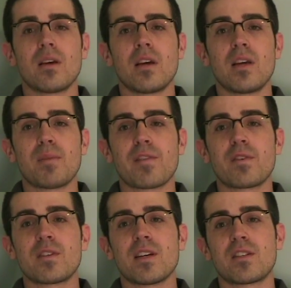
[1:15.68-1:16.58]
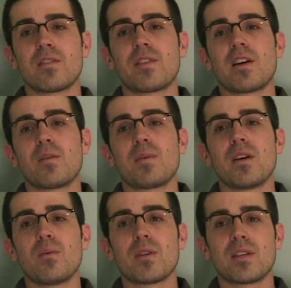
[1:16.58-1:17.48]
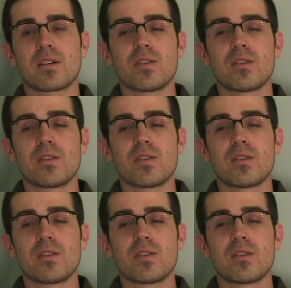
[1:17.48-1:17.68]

In my first session of therapy with Dr.